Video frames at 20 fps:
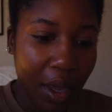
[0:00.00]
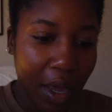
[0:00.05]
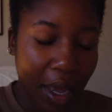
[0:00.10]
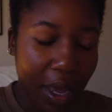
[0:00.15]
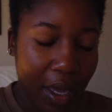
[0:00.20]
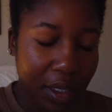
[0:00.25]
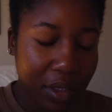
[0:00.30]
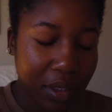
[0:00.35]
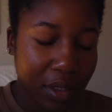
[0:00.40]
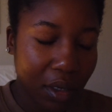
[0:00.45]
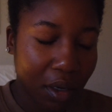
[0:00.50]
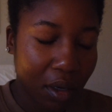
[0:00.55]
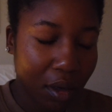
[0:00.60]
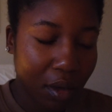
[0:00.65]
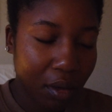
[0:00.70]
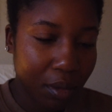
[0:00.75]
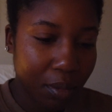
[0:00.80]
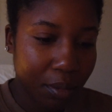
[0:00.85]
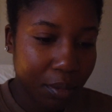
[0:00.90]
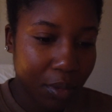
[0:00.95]
And
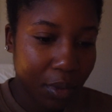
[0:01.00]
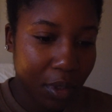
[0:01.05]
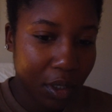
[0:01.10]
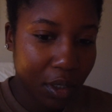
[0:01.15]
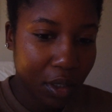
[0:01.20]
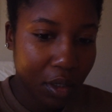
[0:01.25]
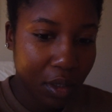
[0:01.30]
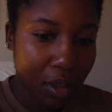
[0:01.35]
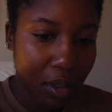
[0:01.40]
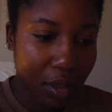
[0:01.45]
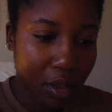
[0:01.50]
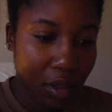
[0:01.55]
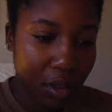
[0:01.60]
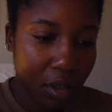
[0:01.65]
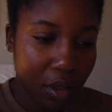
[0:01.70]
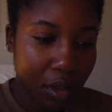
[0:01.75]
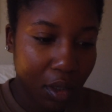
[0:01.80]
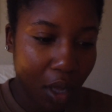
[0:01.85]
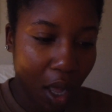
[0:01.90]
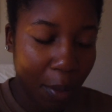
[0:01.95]
I'm
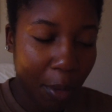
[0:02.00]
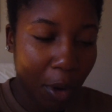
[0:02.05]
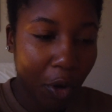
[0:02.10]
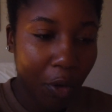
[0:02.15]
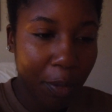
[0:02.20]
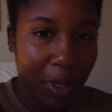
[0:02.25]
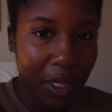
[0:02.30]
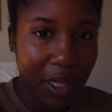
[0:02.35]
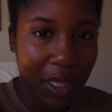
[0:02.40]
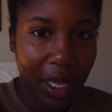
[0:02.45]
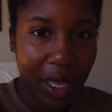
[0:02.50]
hoping